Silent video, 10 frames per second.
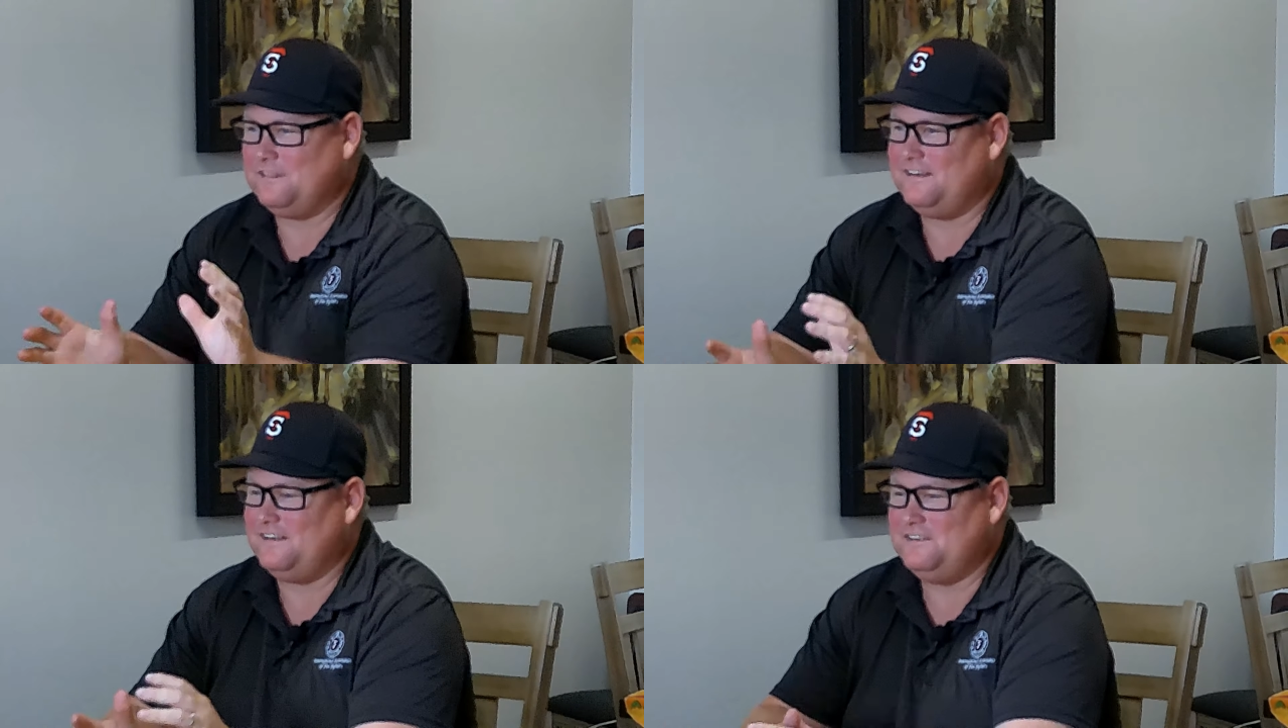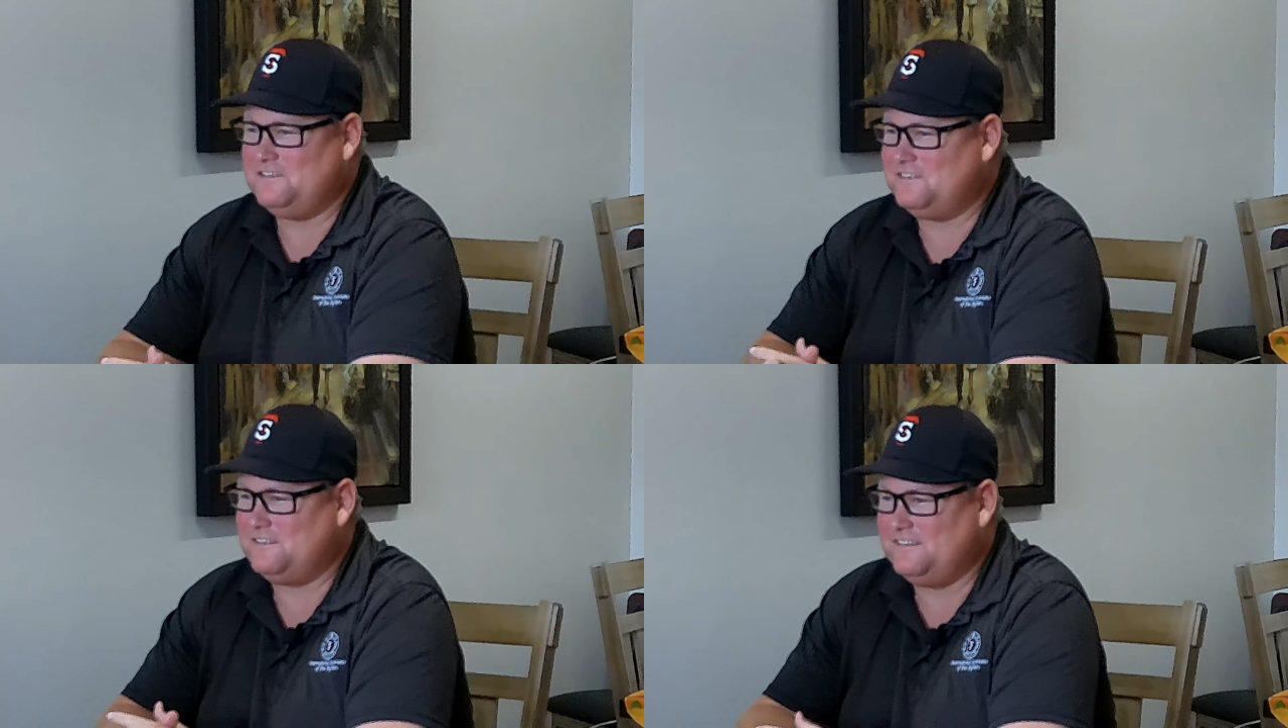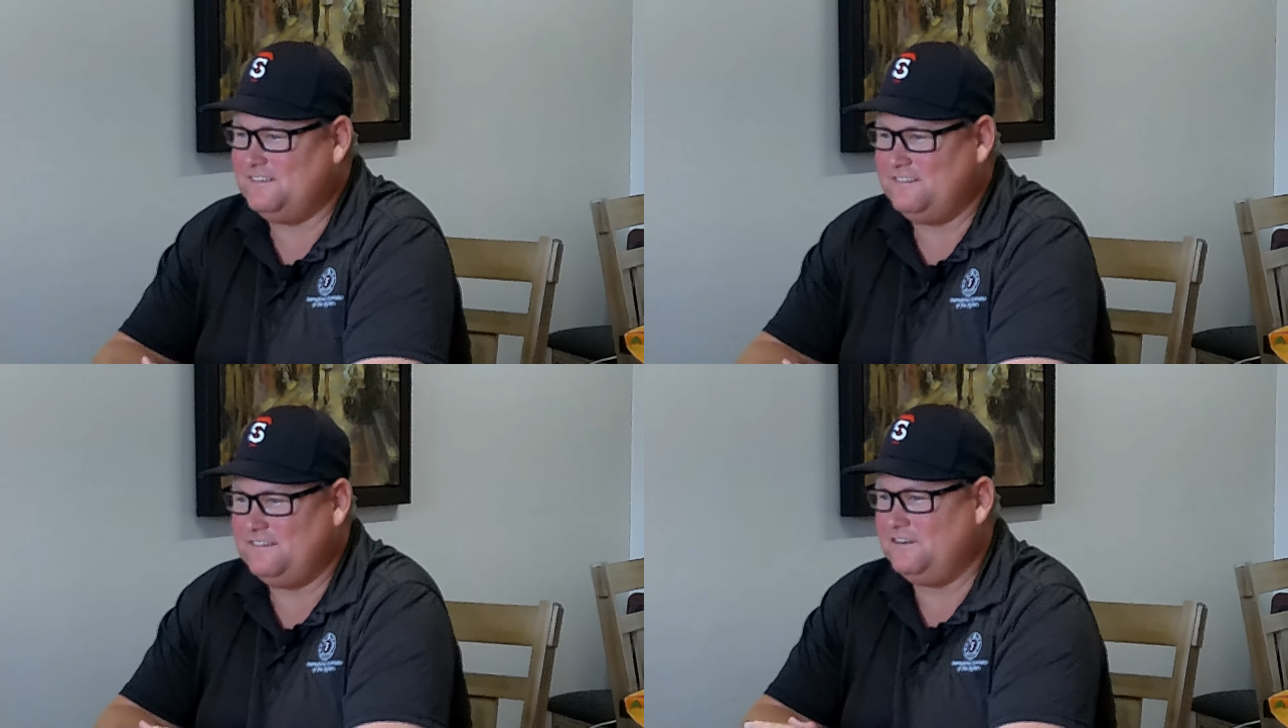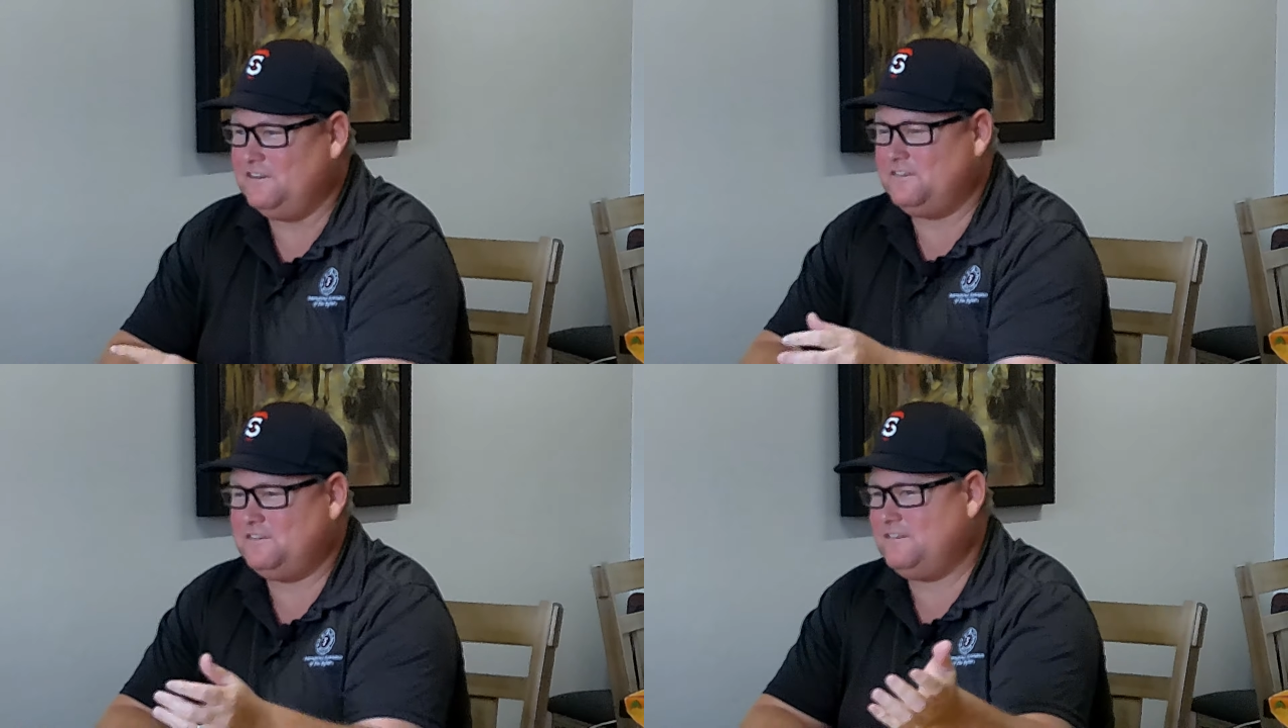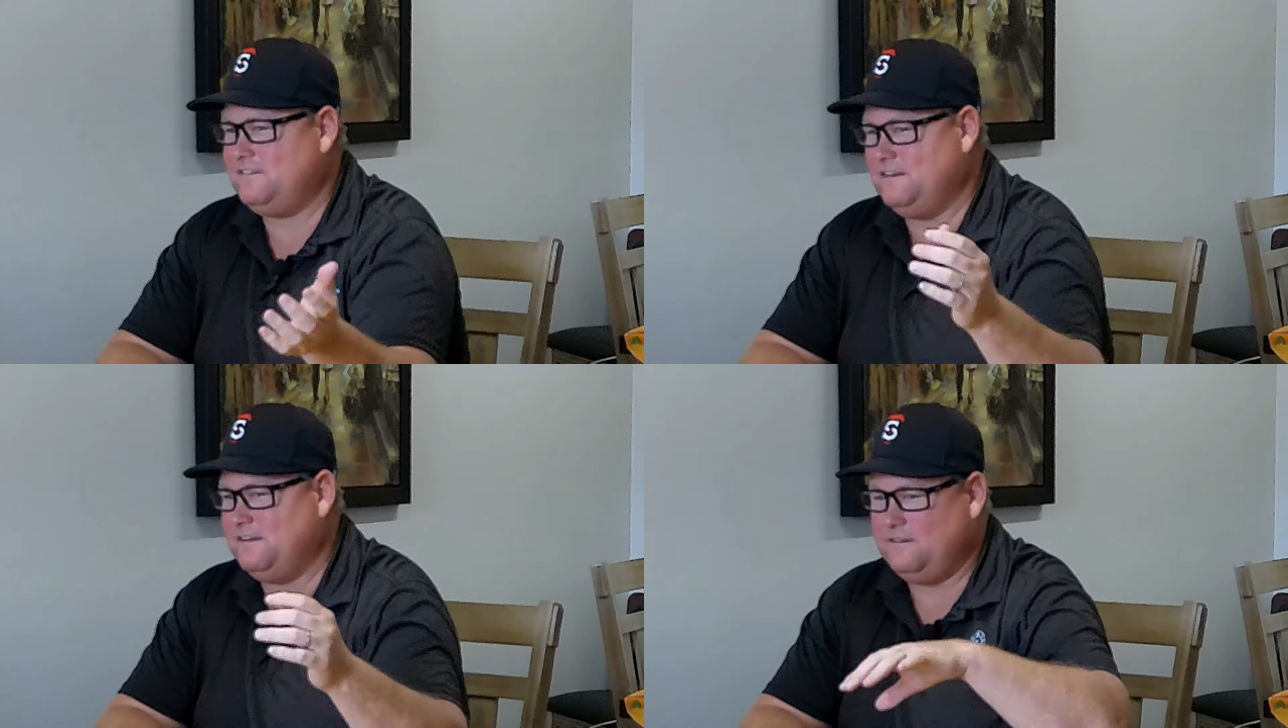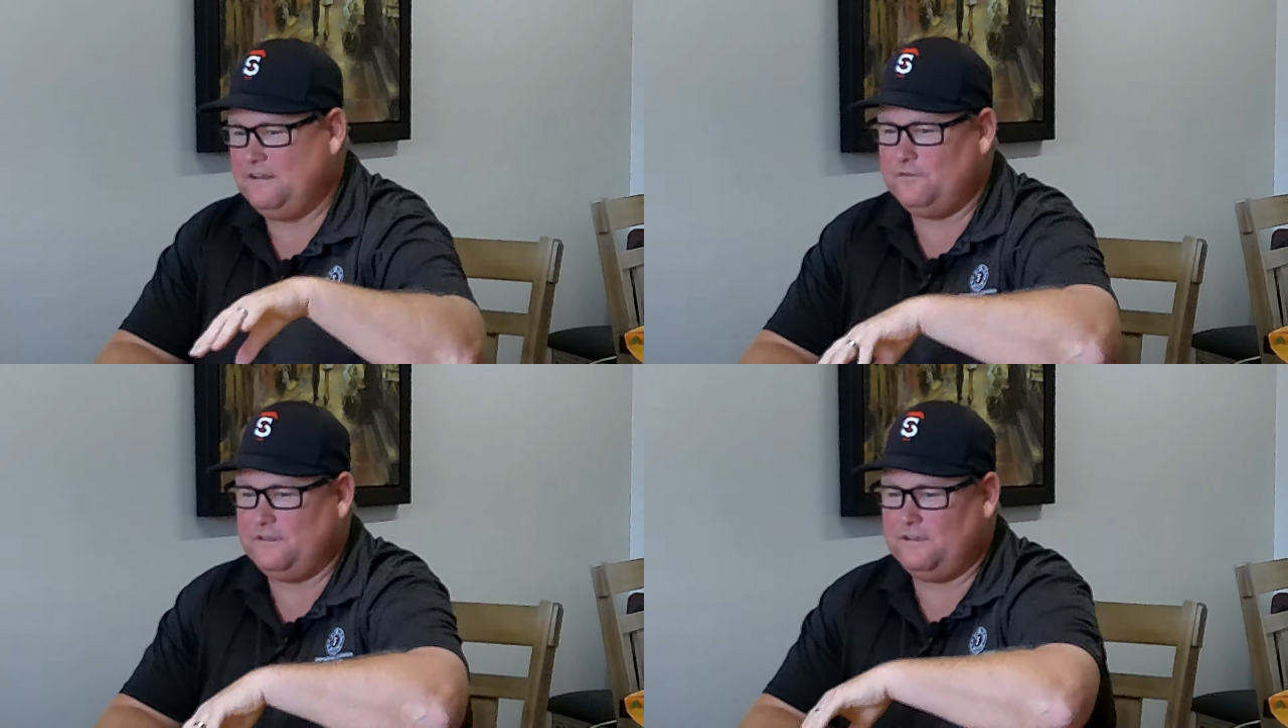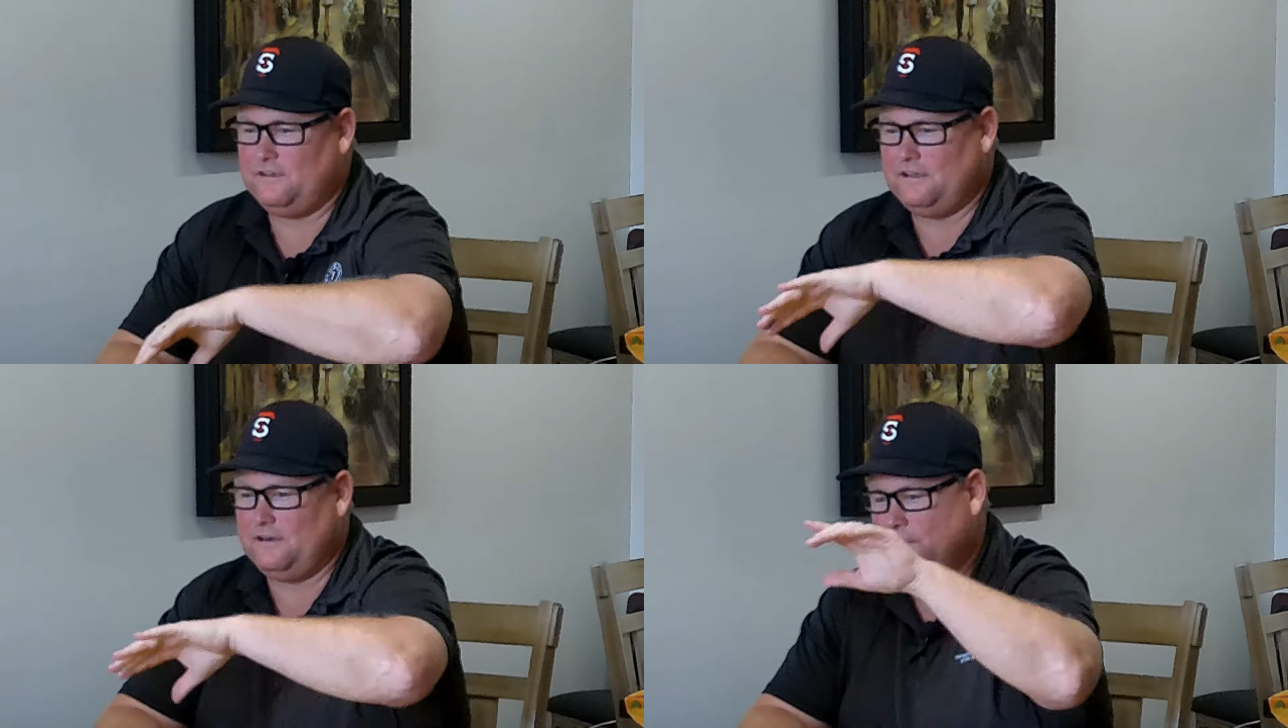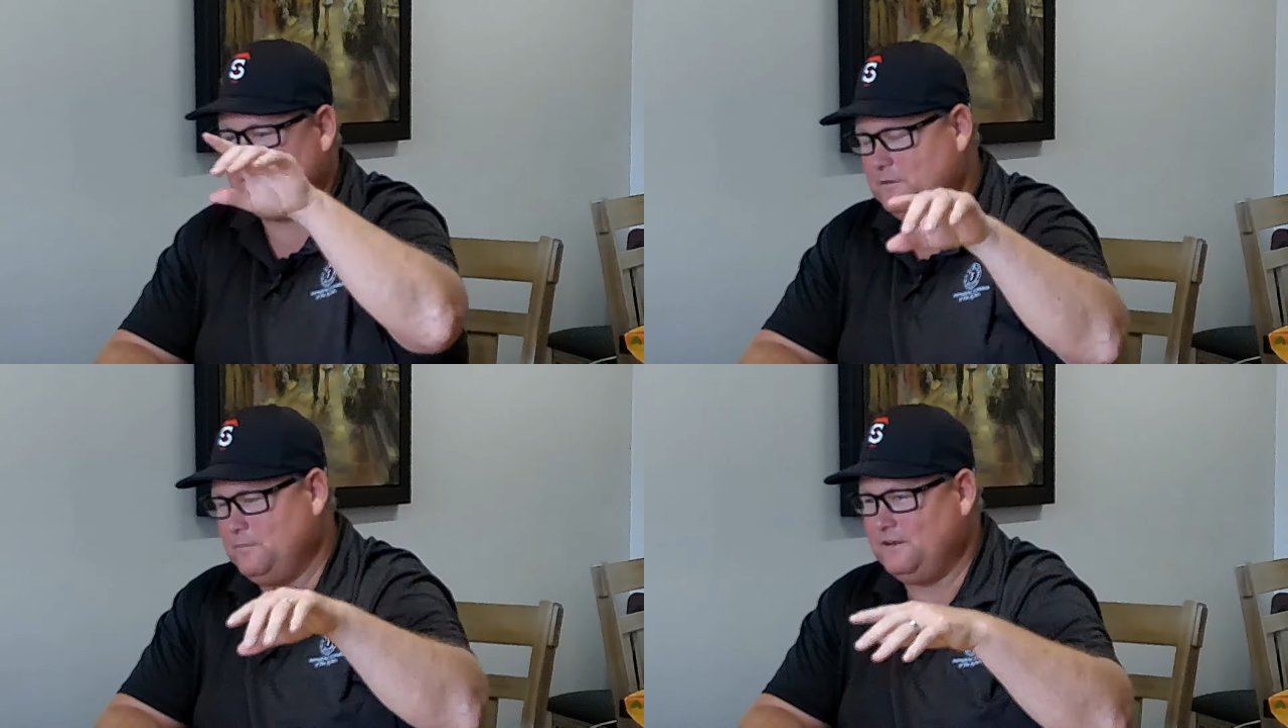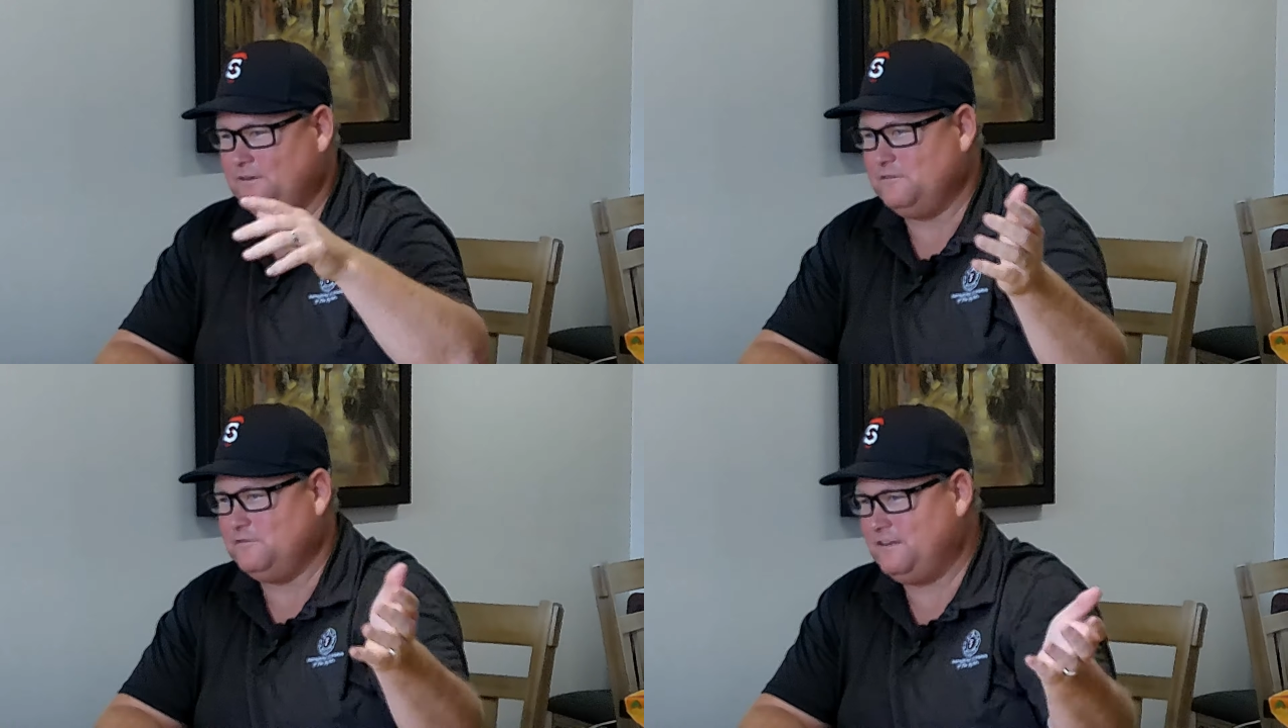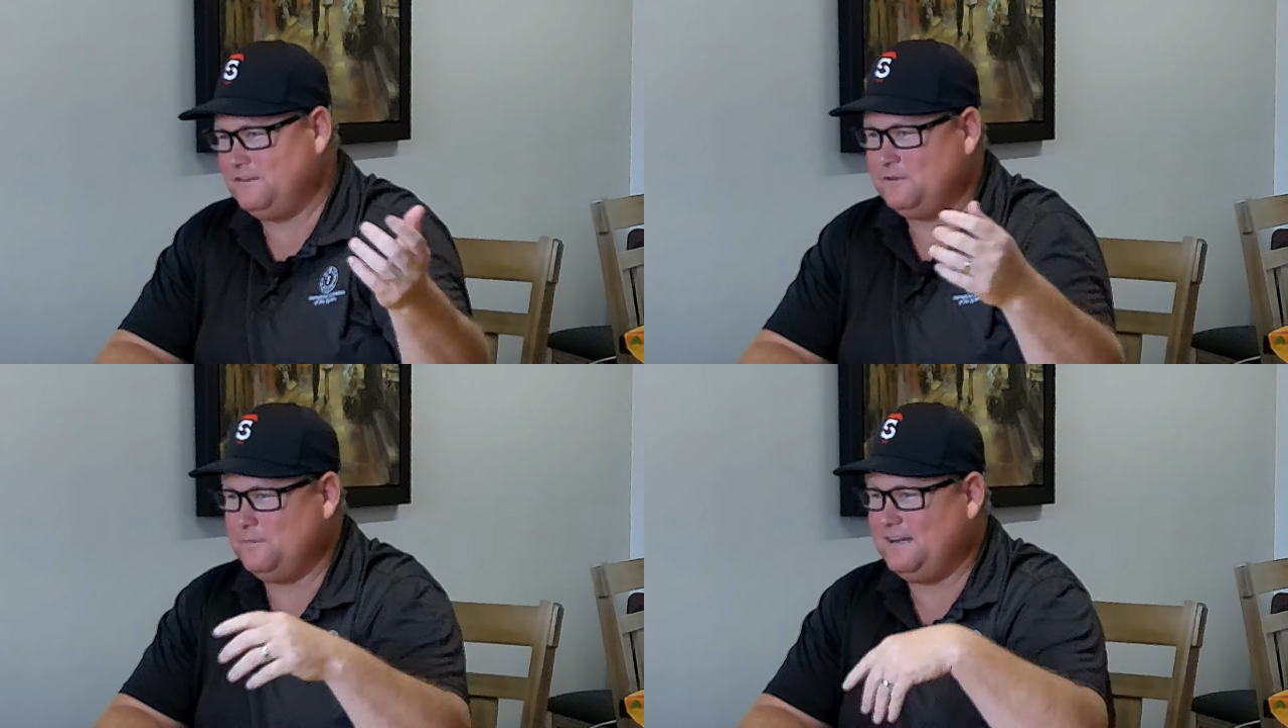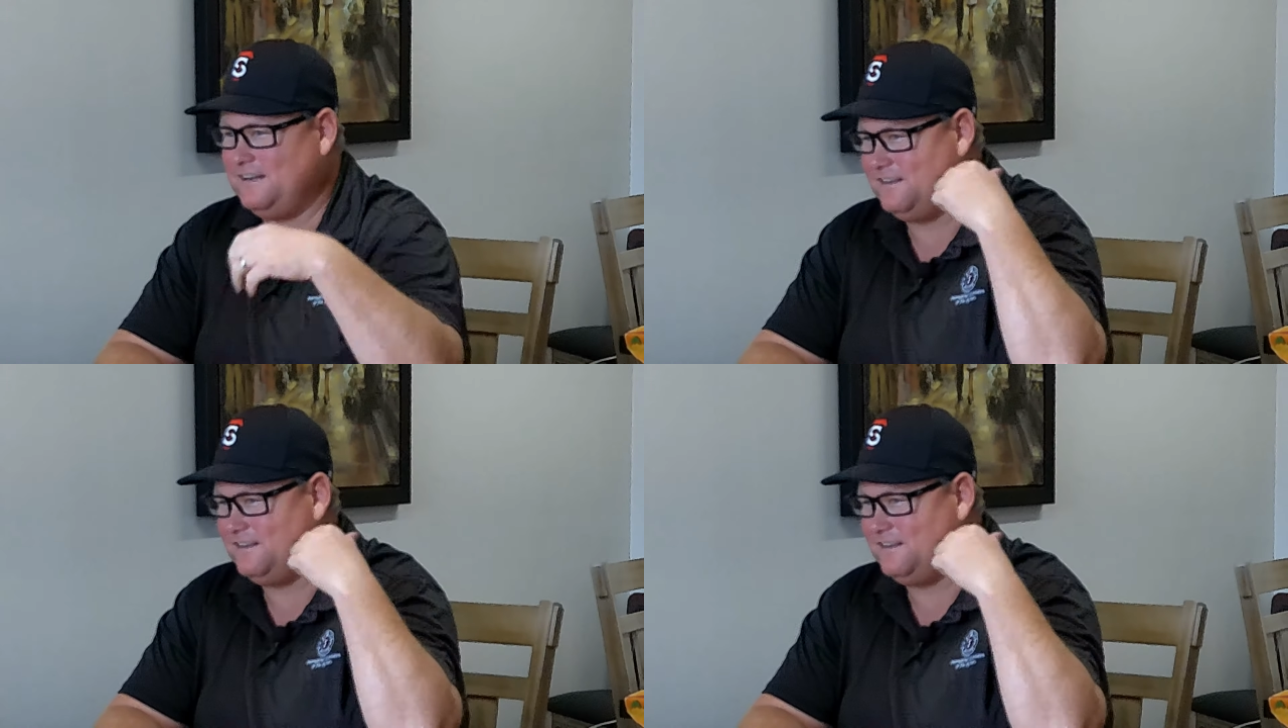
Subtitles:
with lights, and everything kind of went up the belt and fell in the back,